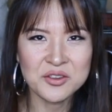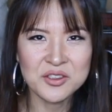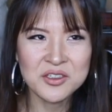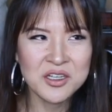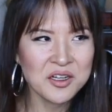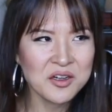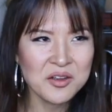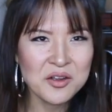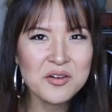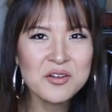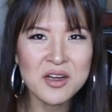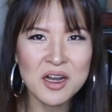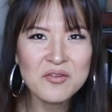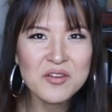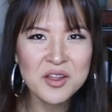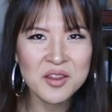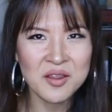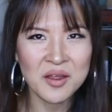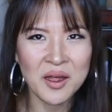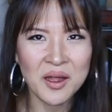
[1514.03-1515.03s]
You got to learn
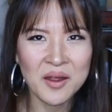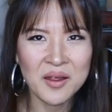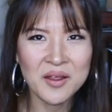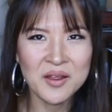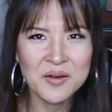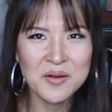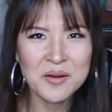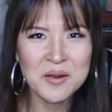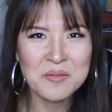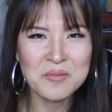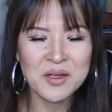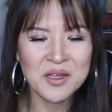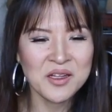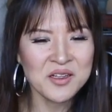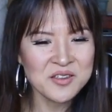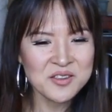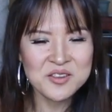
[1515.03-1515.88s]
everything. You know what I mean?